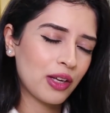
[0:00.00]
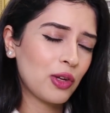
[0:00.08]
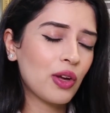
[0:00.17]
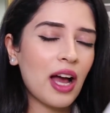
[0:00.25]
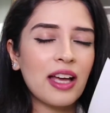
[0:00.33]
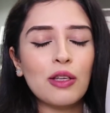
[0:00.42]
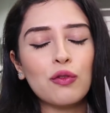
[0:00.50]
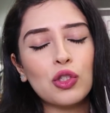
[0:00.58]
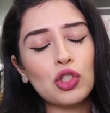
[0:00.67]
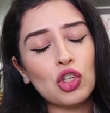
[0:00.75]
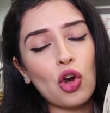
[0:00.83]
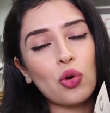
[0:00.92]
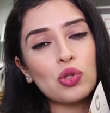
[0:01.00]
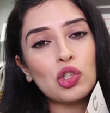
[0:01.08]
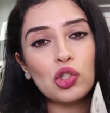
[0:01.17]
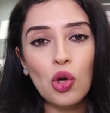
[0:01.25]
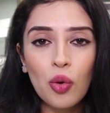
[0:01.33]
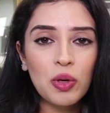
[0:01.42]
you guys have shown
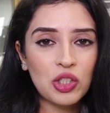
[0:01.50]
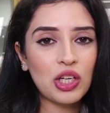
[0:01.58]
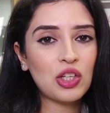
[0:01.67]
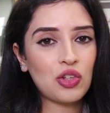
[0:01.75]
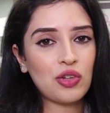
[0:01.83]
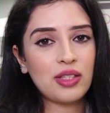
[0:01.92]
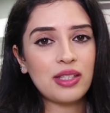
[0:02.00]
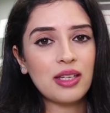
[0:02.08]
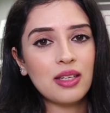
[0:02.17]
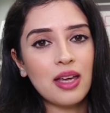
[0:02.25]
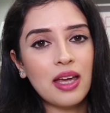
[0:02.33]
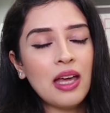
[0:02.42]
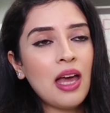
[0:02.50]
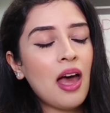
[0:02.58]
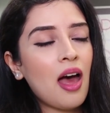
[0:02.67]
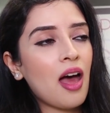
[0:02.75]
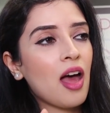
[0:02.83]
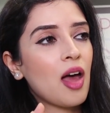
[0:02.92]
so much interest in it
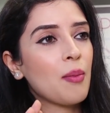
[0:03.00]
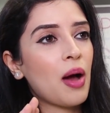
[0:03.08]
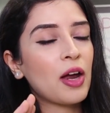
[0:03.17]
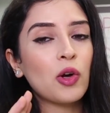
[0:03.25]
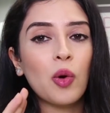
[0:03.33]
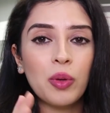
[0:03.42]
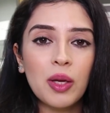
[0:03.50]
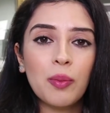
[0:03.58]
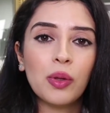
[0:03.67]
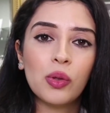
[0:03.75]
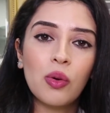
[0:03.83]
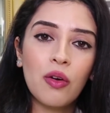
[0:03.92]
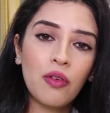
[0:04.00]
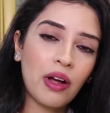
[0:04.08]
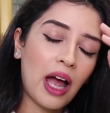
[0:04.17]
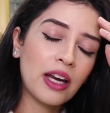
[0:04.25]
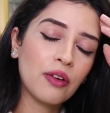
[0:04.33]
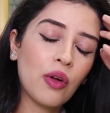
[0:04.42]
um, I know people who
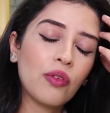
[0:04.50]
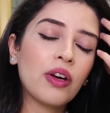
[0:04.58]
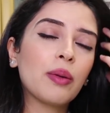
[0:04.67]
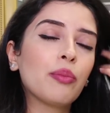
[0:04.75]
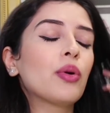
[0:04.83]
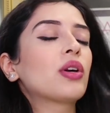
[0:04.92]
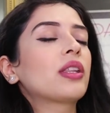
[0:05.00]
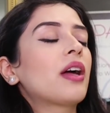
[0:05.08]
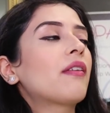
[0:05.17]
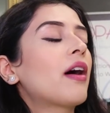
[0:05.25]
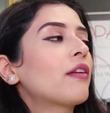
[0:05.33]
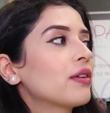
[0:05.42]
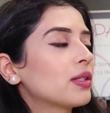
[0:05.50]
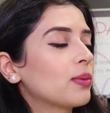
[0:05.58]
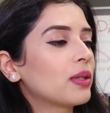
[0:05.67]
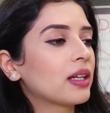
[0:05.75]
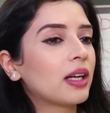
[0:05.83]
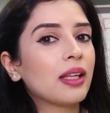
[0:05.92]
have kind of already booked their
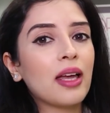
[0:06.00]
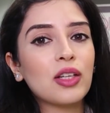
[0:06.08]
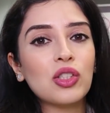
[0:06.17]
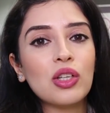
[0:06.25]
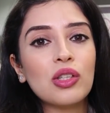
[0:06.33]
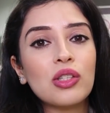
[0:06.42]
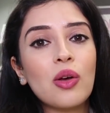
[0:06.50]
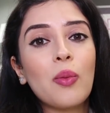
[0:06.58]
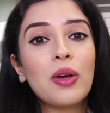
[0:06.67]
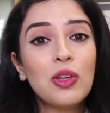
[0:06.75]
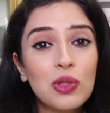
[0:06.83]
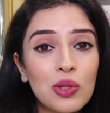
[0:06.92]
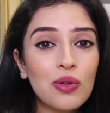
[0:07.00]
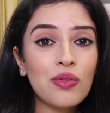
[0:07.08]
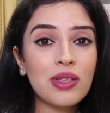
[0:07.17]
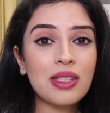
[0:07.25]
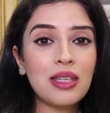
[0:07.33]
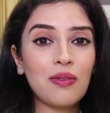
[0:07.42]
outfits with the collection. So when you do
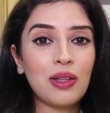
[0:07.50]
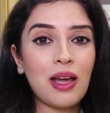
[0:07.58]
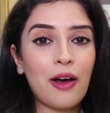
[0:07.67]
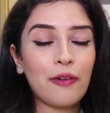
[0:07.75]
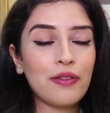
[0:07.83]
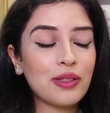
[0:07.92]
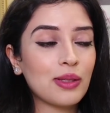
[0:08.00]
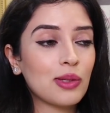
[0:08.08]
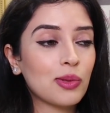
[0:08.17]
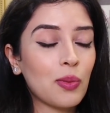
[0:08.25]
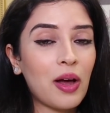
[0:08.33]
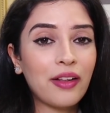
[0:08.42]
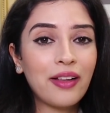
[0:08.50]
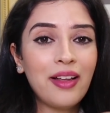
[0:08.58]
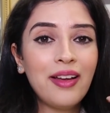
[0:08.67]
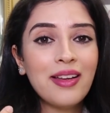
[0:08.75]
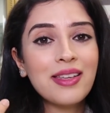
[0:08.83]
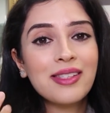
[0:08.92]
receive the outfits as well,
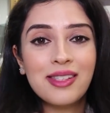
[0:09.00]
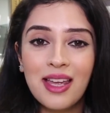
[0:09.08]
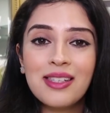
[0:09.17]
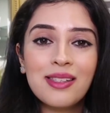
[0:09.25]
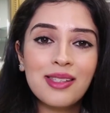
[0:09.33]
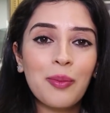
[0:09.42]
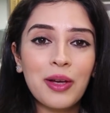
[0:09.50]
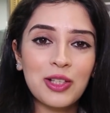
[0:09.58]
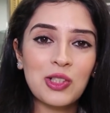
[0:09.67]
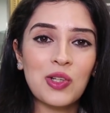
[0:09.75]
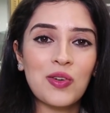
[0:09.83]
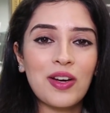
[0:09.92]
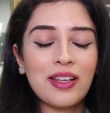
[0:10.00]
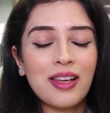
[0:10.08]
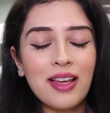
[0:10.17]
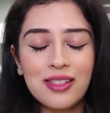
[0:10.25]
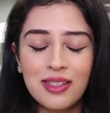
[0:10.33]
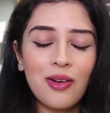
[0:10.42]
send us a picture in.
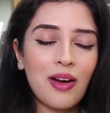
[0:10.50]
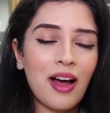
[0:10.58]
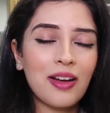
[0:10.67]
Let us know